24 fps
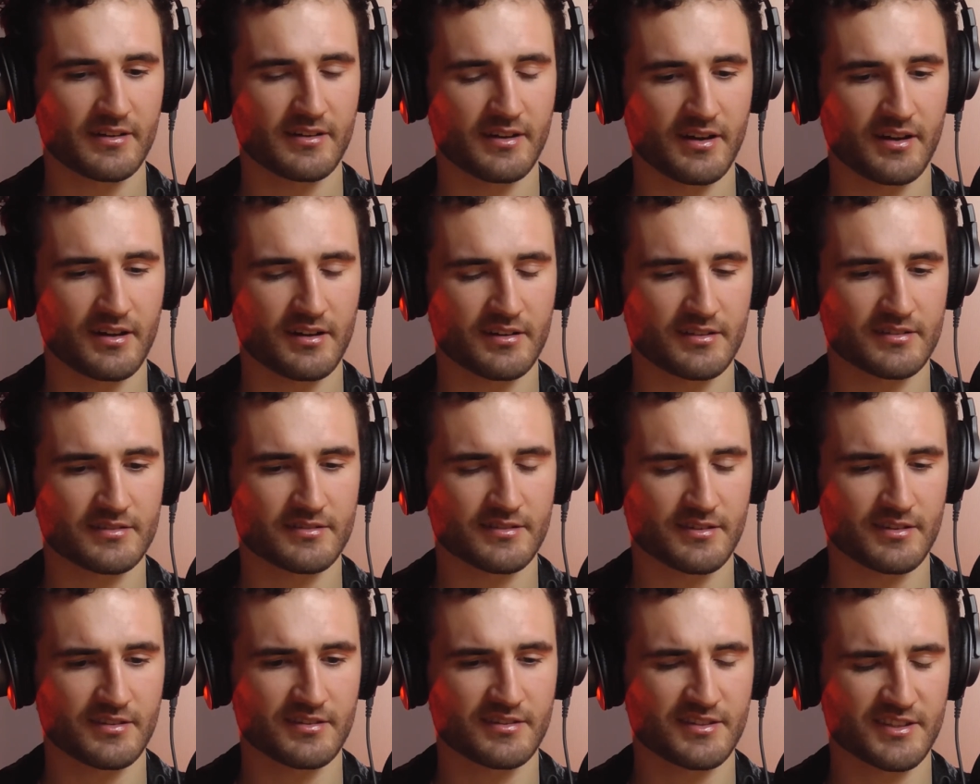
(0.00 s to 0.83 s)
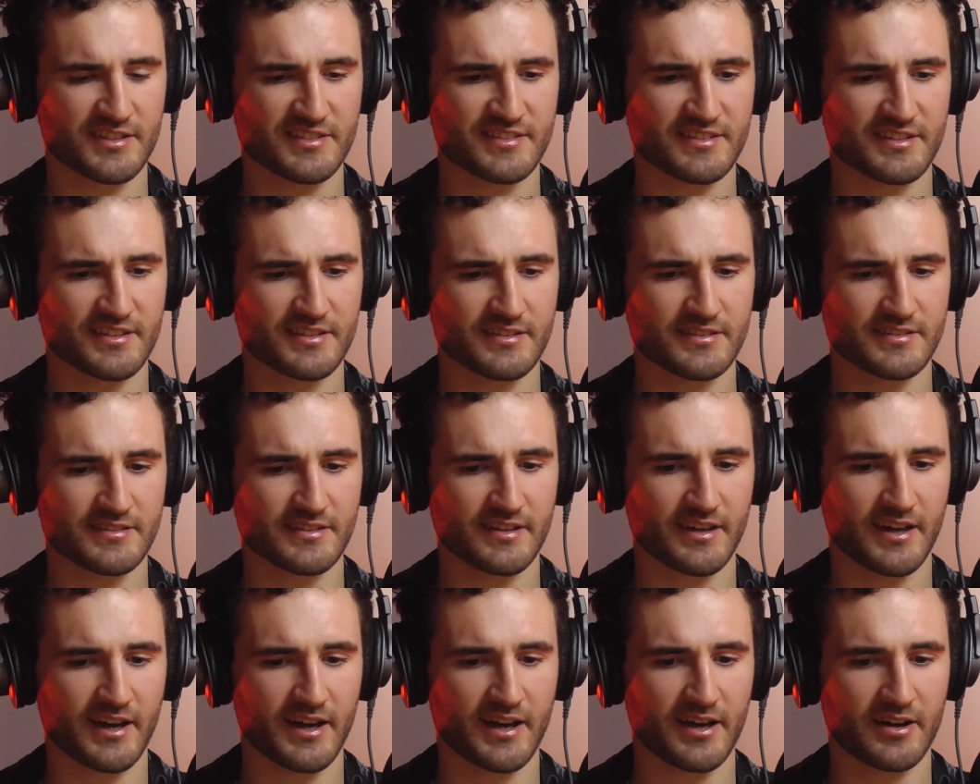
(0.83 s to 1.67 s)
and this
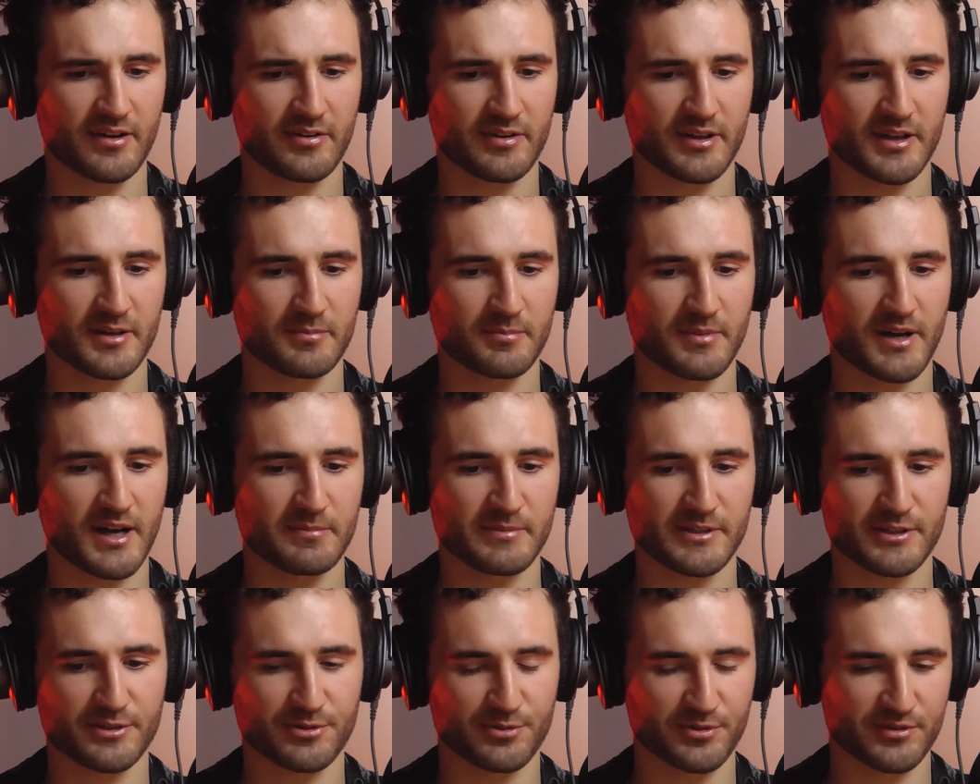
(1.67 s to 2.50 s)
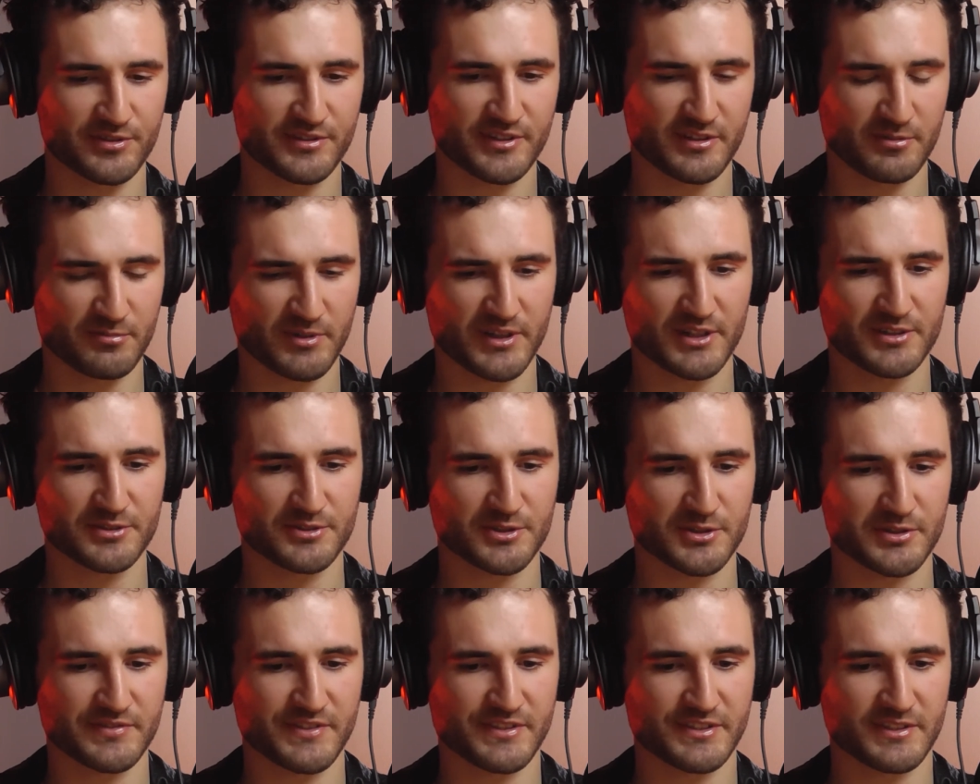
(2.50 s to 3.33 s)
is how it might be causing one or
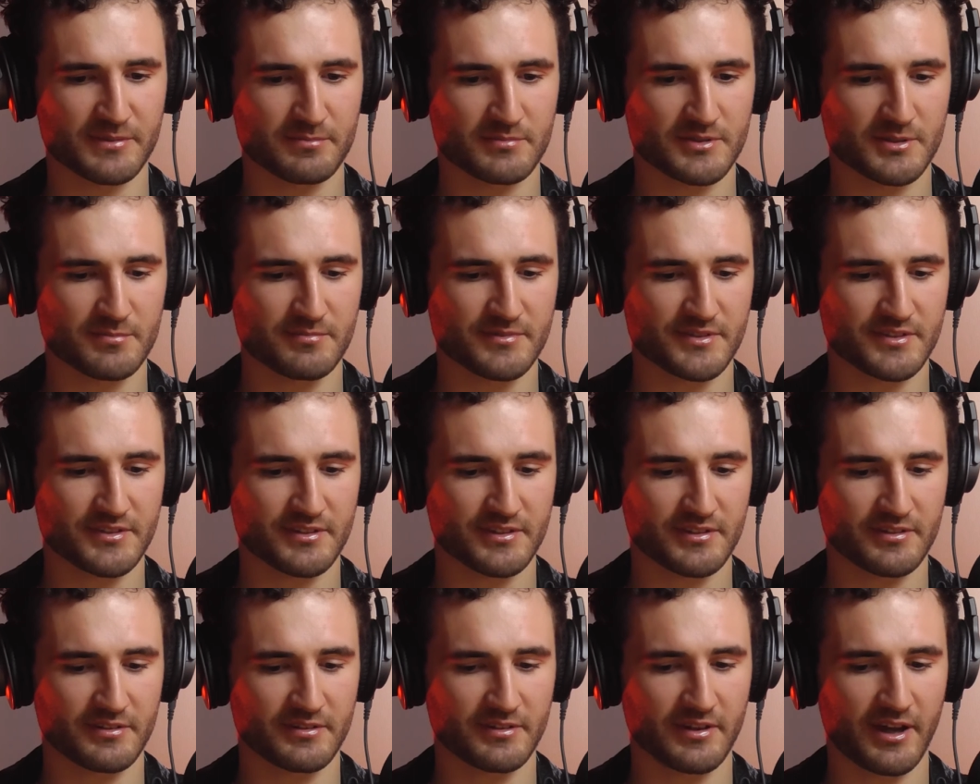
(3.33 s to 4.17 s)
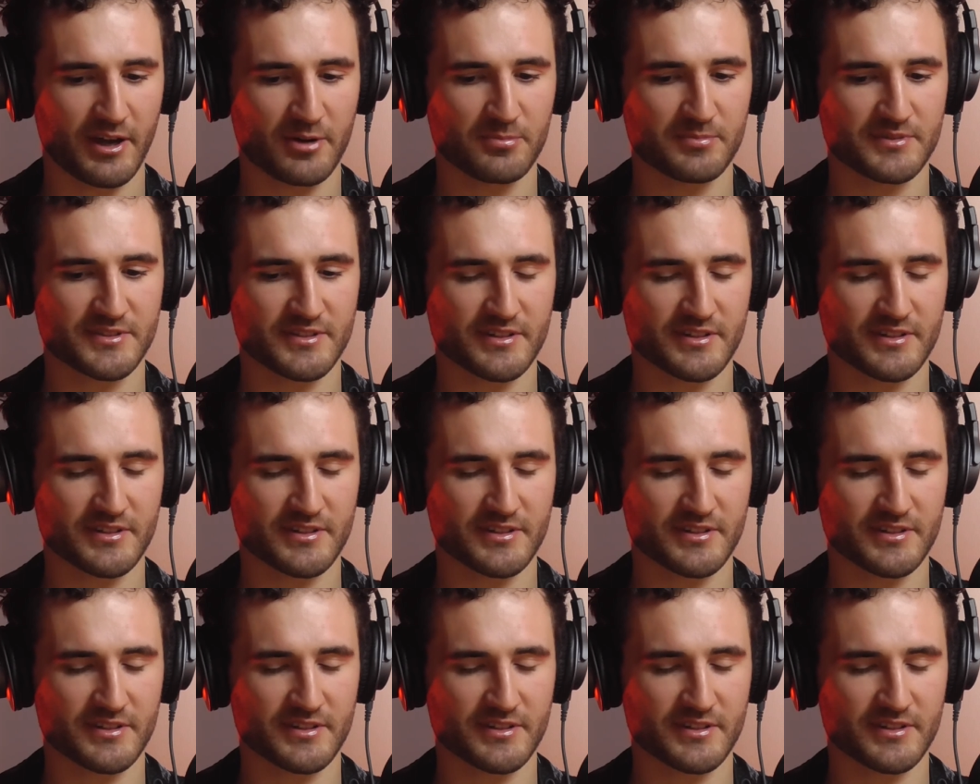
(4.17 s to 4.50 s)
two of your symptoms, can help